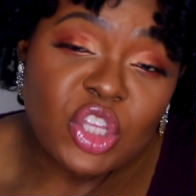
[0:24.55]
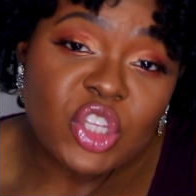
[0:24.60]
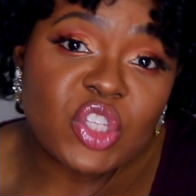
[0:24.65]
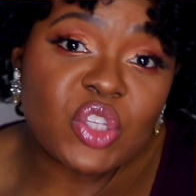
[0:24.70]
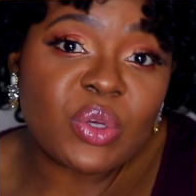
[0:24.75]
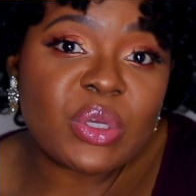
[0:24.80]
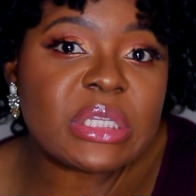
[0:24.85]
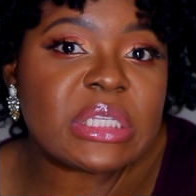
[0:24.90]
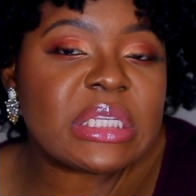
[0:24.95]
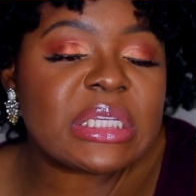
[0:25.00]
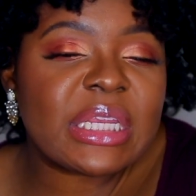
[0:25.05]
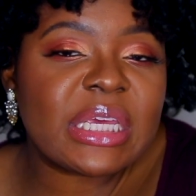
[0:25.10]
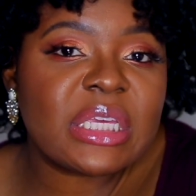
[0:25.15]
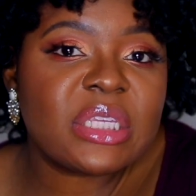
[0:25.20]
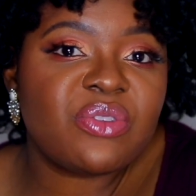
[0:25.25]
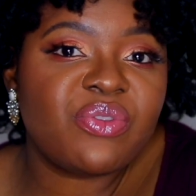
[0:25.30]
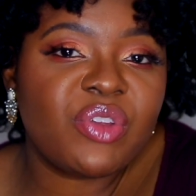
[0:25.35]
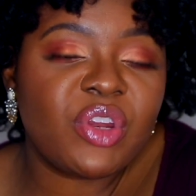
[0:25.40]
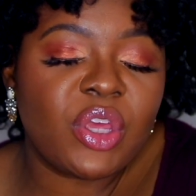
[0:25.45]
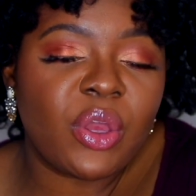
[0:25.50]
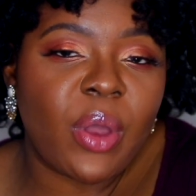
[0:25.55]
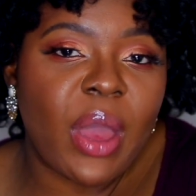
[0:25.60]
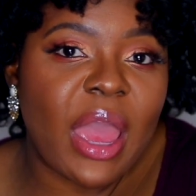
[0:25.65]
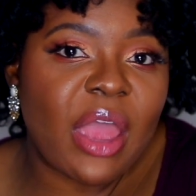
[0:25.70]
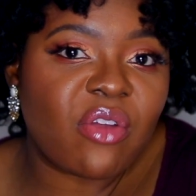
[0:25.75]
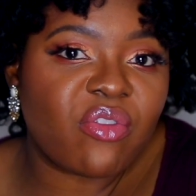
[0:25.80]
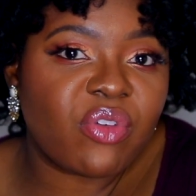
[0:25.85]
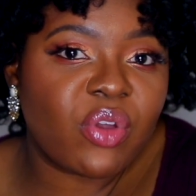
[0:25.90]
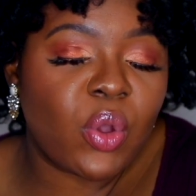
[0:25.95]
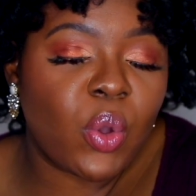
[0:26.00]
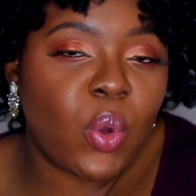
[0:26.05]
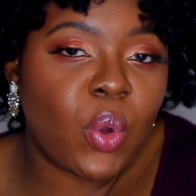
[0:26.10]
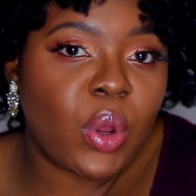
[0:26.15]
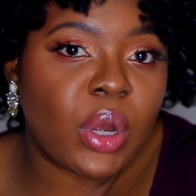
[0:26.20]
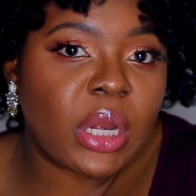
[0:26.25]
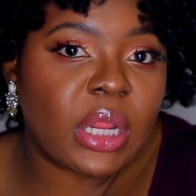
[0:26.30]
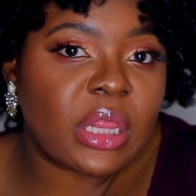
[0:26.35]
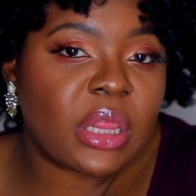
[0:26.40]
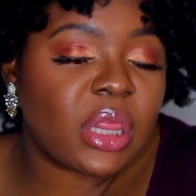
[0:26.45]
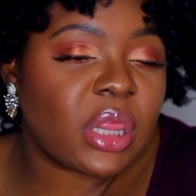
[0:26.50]
So in today's video, I
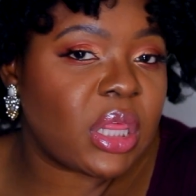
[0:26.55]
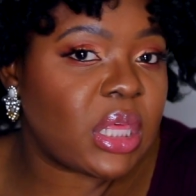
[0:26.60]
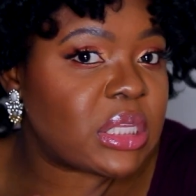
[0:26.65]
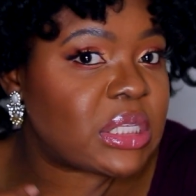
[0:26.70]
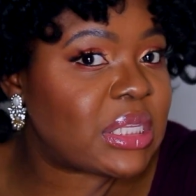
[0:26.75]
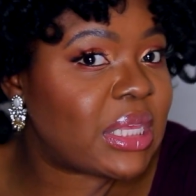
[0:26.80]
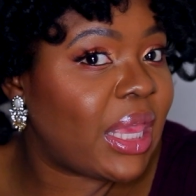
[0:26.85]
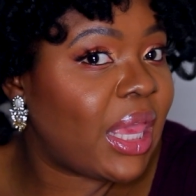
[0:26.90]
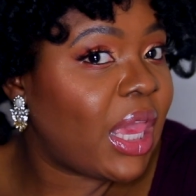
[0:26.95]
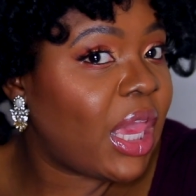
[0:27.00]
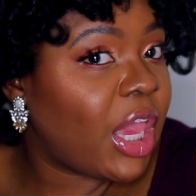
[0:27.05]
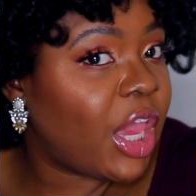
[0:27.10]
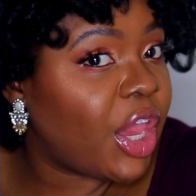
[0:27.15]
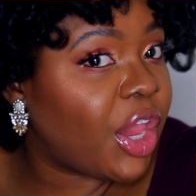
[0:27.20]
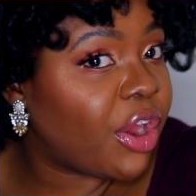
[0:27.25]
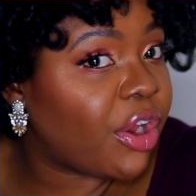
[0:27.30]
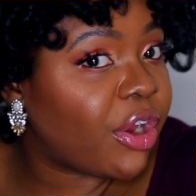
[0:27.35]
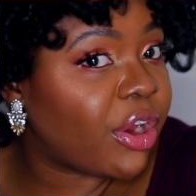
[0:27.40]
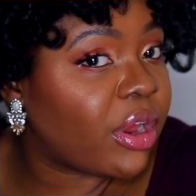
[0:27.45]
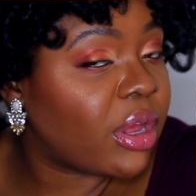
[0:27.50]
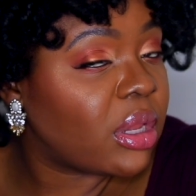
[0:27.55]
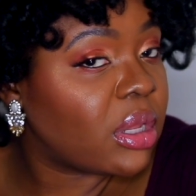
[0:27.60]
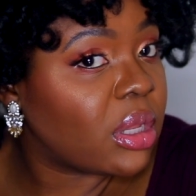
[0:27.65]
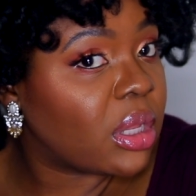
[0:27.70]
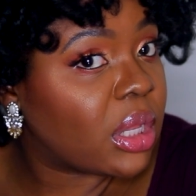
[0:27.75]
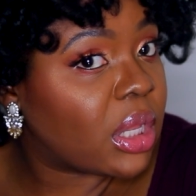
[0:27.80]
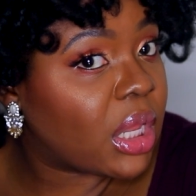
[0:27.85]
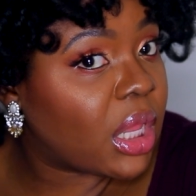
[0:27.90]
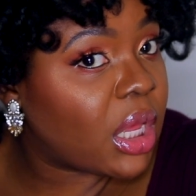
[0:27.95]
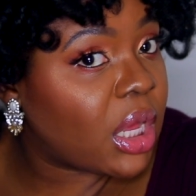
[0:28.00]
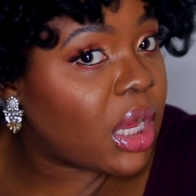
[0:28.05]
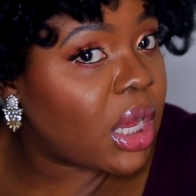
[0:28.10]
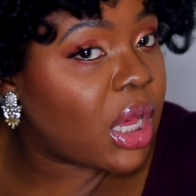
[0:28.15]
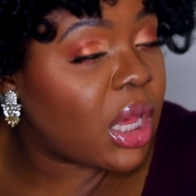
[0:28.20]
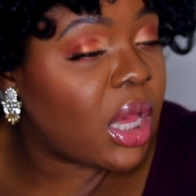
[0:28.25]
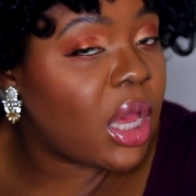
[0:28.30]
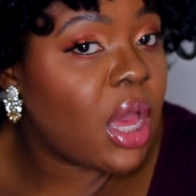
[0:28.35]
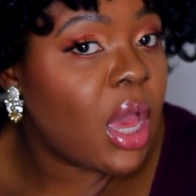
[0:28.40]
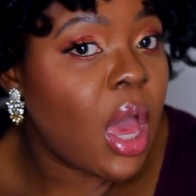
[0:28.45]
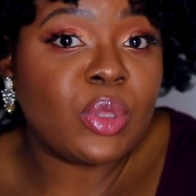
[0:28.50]
recorded this hair look
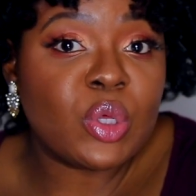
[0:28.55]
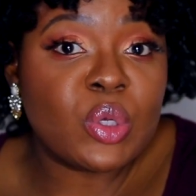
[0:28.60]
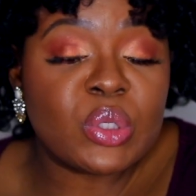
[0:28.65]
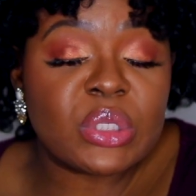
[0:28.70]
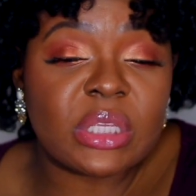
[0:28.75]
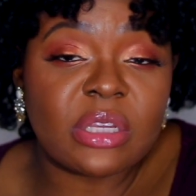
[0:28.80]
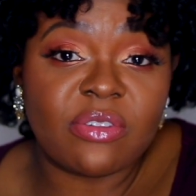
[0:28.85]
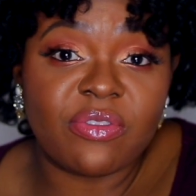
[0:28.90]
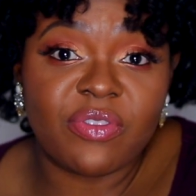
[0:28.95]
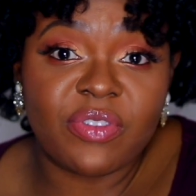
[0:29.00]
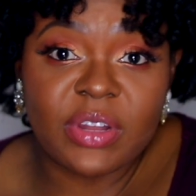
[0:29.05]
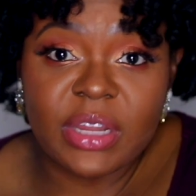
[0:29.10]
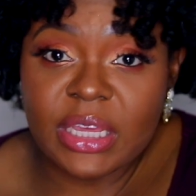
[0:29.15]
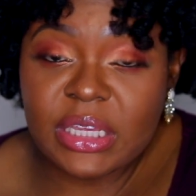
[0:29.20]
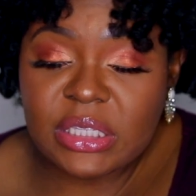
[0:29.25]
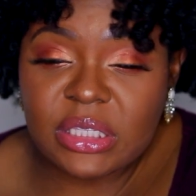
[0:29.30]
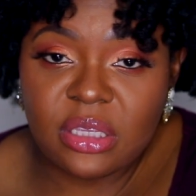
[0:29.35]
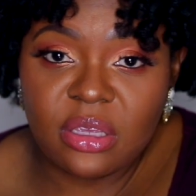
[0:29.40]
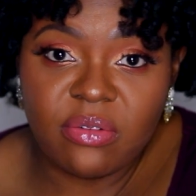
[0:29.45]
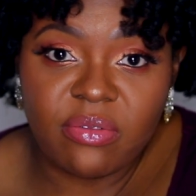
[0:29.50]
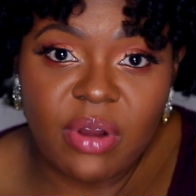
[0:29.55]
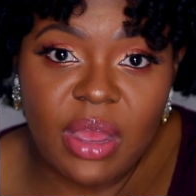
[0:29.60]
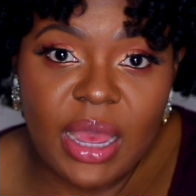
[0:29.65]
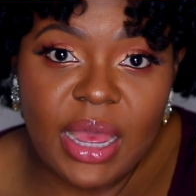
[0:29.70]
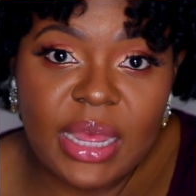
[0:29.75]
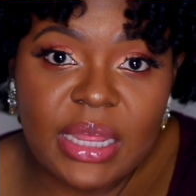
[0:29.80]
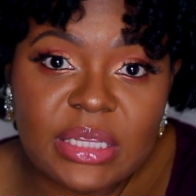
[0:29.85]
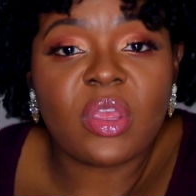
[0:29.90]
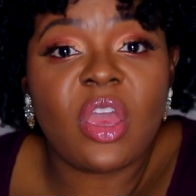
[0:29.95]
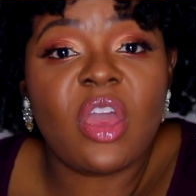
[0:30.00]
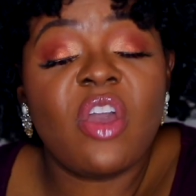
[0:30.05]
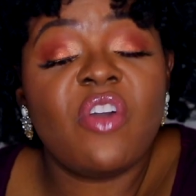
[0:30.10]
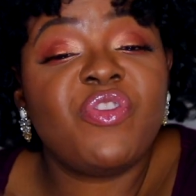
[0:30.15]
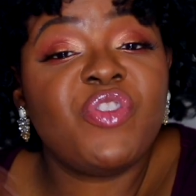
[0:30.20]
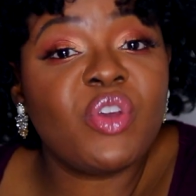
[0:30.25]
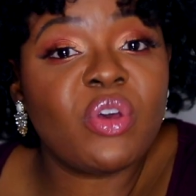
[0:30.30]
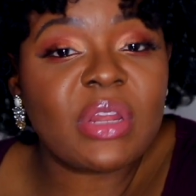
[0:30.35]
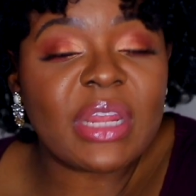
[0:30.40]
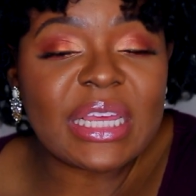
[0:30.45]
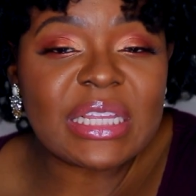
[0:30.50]
using Flexi rod.
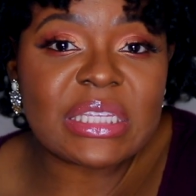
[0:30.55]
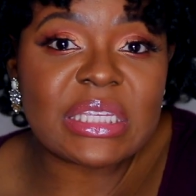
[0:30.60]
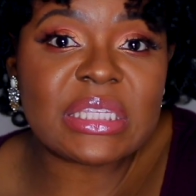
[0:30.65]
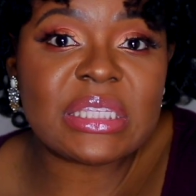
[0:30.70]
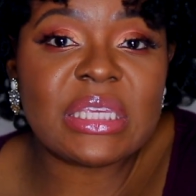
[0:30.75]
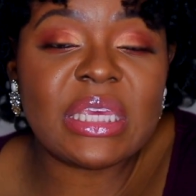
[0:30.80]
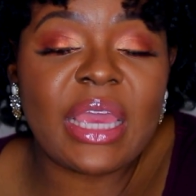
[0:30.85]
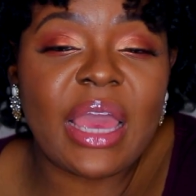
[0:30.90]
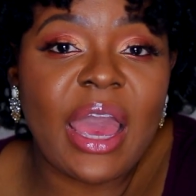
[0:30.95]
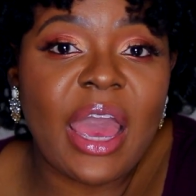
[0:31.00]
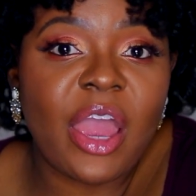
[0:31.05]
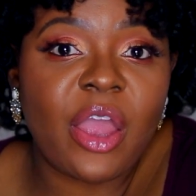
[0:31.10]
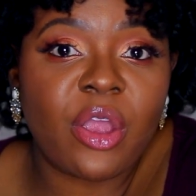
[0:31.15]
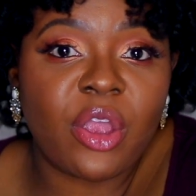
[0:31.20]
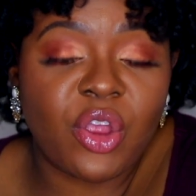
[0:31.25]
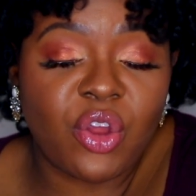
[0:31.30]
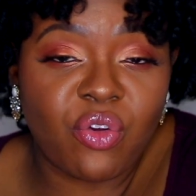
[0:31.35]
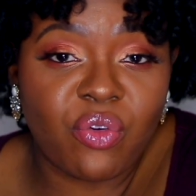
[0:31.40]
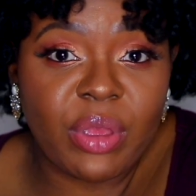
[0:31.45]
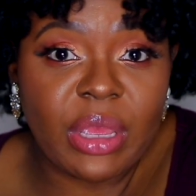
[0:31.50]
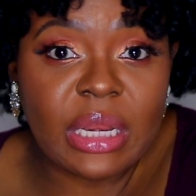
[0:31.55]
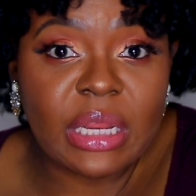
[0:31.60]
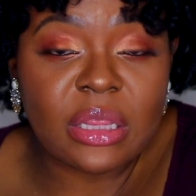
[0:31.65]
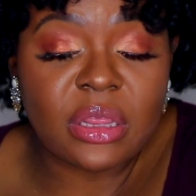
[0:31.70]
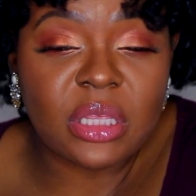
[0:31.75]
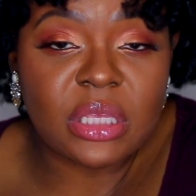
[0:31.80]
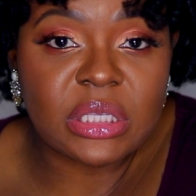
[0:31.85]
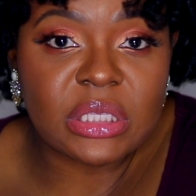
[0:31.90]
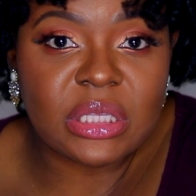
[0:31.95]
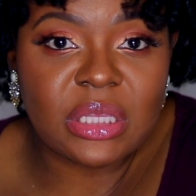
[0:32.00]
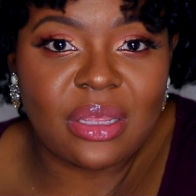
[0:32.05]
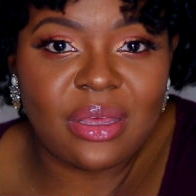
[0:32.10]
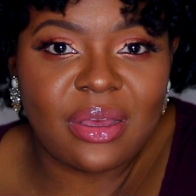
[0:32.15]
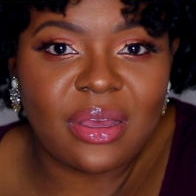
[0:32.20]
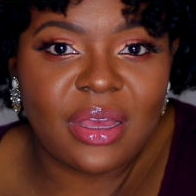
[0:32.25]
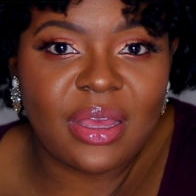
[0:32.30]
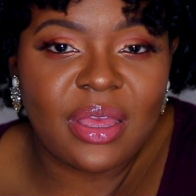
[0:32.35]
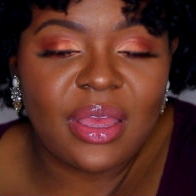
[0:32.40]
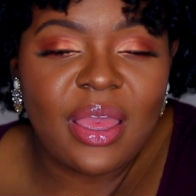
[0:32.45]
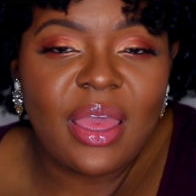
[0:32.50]
If you would like to see how I created this
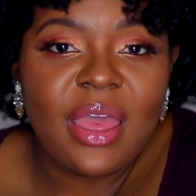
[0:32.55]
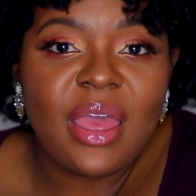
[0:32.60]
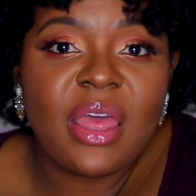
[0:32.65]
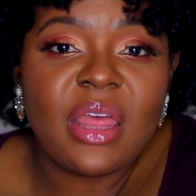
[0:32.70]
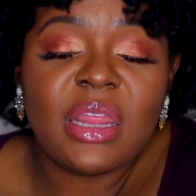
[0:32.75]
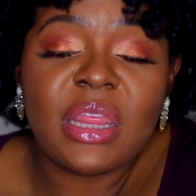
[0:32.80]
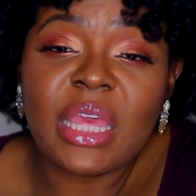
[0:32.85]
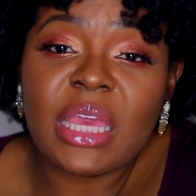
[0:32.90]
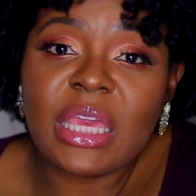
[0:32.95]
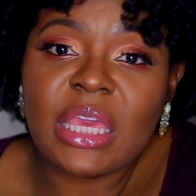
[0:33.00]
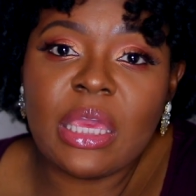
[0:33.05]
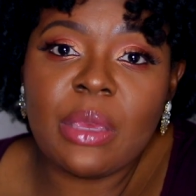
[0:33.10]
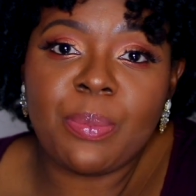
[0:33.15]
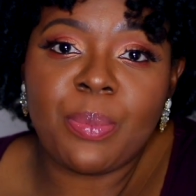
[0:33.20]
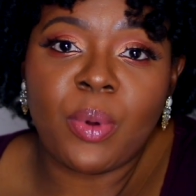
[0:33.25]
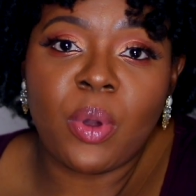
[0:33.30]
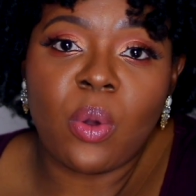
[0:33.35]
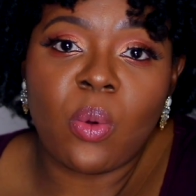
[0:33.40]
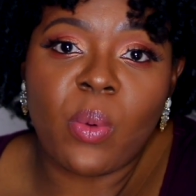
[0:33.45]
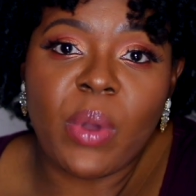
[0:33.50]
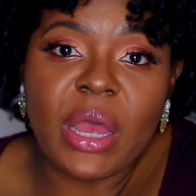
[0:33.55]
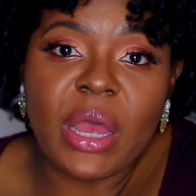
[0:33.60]
look, then keep on